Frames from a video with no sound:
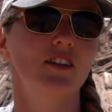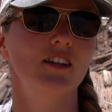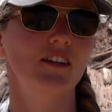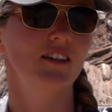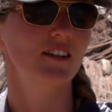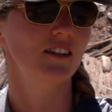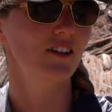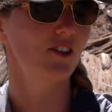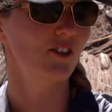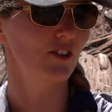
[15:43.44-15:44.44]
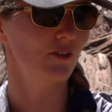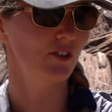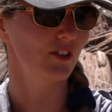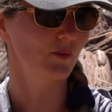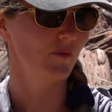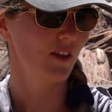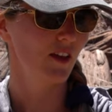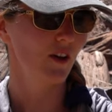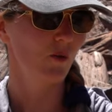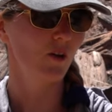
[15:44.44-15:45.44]
the on the wood.
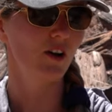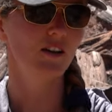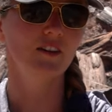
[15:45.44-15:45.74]
Well,